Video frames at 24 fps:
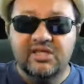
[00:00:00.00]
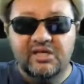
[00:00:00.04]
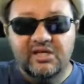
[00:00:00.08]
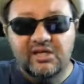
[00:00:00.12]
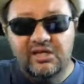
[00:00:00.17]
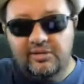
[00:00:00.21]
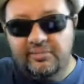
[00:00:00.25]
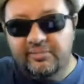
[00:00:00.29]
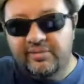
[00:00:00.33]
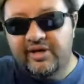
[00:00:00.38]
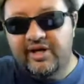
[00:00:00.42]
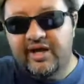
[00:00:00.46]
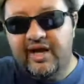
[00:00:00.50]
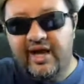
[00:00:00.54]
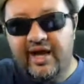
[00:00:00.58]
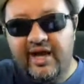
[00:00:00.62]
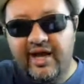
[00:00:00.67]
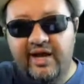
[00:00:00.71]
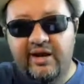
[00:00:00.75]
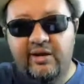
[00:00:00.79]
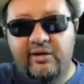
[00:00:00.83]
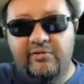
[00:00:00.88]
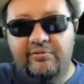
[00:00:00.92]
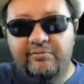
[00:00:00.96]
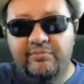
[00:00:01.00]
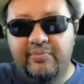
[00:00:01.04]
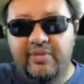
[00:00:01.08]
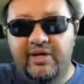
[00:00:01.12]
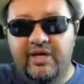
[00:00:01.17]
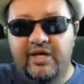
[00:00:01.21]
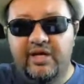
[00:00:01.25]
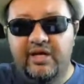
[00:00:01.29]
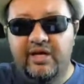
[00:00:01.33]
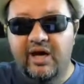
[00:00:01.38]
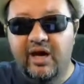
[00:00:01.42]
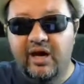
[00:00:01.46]
Just a little bit ahead
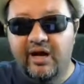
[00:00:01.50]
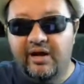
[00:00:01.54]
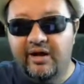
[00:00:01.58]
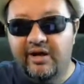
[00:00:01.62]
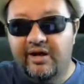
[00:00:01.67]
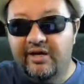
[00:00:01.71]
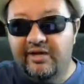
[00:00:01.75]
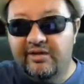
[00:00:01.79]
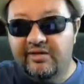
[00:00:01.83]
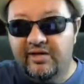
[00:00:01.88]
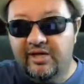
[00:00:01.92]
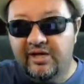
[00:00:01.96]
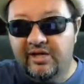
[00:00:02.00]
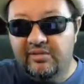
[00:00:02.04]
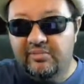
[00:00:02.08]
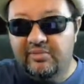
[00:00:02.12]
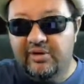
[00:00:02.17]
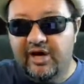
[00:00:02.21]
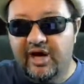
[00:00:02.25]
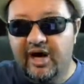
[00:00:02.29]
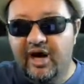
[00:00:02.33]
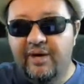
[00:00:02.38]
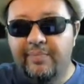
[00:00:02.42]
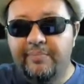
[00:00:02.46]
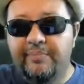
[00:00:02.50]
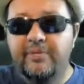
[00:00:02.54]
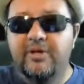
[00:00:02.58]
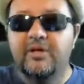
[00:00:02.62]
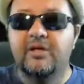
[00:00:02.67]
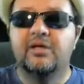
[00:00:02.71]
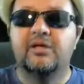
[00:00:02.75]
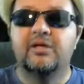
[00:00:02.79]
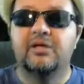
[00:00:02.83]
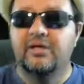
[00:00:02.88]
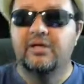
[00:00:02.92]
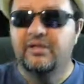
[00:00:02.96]
of me, a little bit
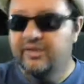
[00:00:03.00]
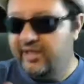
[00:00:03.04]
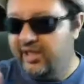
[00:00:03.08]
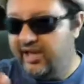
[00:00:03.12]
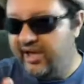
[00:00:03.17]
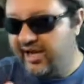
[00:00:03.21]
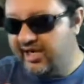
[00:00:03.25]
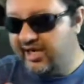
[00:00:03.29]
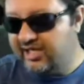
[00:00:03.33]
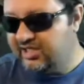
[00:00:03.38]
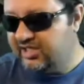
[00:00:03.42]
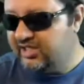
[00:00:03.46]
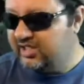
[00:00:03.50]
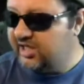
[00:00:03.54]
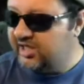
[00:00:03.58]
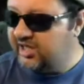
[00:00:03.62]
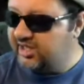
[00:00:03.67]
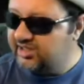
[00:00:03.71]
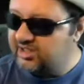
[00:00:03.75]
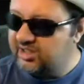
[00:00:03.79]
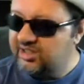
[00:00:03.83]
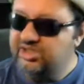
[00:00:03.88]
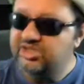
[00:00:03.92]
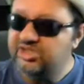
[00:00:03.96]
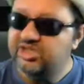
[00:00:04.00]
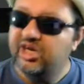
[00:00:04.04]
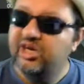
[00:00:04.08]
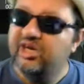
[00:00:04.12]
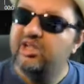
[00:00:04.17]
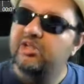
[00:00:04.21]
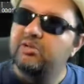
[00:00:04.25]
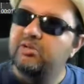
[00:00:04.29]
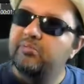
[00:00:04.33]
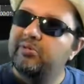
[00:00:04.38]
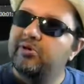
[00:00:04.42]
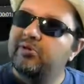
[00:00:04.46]
up. That actually does
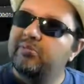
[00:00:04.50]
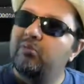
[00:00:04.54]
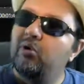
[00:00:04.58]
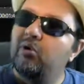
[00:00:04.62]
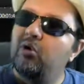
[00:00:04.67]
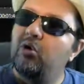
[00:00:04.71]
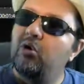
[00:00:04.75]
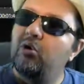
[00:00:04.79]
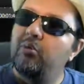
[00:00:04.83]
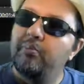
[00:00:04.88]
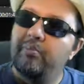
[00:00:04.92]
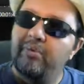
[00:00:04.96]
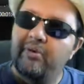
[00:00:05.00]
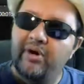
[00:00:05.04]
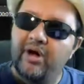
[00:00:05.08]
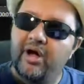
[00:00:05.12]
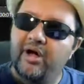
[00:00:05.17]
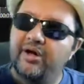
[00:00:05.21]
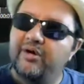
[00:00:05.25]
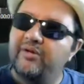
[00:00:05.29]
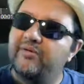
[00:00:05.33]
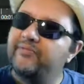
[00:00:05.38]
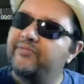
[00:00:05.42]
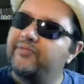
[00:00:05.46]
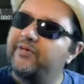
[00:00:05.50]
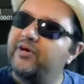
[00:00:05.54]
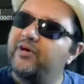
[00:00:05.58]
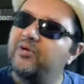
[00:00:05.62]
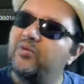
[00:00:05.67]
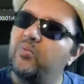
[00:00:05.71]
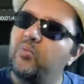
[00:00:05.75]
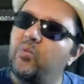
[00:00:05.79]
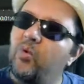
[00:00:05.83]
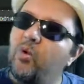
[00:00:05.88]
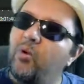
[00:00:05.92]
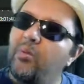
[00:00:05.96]
shine a little bit more
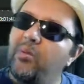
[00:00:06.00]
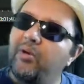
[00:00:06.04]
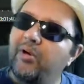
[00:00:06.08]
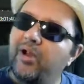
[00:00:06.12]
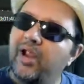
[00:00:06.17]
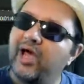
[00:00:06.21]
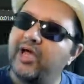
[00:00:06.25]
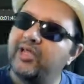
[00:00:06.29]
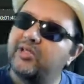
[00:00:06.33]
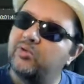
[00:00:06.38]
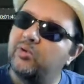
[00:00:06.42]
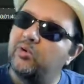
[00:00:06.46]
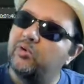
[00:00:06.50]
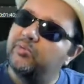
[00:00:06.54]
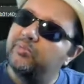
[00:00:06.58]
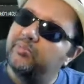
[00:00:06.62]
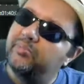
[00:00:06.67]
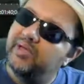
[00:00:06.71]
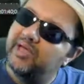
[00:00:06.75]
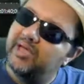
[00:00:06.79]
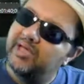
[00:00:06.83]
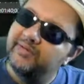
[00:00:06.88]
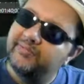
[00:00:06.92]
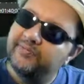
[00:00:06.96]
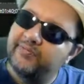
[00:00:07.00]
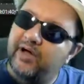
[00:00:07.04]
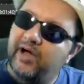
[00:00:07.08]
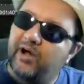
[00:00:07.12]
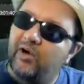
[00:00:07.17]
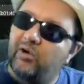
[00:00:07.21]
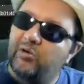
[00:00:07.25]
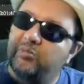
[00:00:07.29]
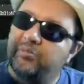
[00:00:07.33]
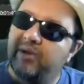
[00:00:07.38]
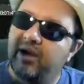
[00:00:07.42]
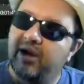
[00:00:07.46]
of a warmer light on me
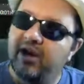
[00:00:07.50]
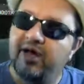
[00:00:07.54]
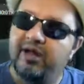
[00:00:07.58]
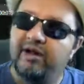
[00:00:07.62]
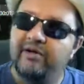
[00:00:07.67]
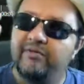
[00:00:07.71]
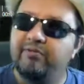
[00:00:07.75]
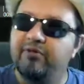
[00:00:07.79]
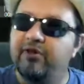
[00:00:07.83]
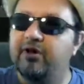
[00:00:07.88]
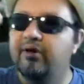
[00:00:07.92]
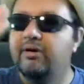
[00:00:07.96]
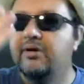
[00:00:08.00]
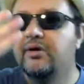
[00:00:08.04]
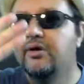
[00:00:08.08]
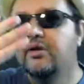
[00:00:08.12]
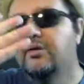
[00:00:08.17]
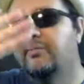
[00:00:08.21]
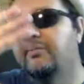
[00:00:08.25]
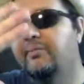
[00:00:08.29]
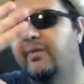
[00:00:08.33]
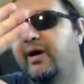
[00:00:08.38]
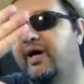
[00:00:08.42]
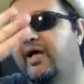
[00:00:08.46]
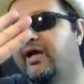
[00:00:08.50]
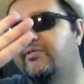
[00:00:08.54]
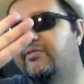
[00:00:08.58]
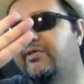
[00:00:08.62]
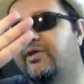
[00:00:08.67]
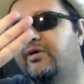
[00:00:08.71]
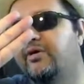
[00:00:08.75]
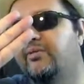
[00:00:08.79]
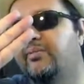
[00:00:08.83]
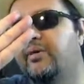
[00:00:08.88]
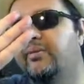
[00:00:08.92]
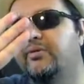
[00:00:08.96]
if I hold my light over there. My
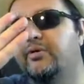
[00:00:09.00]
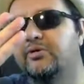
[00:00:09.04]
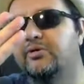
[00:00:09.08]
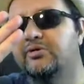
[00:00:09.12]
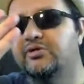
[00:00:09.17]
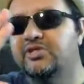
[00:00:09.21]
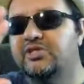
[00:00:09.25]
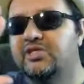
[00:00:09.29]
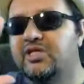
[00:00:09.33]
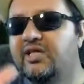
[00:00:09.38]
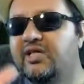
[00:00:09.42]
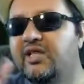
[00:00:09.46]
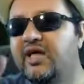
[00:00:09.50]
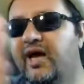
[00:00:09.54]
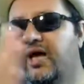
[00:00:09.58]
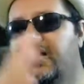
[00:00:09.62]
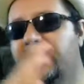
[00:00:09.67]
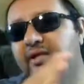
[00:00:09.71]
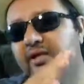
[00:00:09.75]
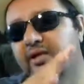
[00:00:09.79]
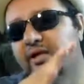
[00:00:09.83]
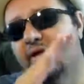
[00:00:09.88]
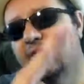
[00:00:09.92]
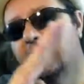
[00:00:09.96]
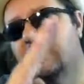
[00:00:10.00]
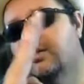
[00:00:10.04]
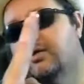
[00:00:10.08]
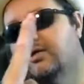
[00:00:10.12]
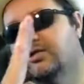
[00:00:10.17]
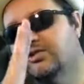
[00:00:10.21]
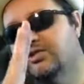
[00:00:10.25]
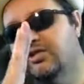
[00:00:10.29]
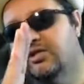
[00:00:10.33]
hand over there, maybe you'll see that.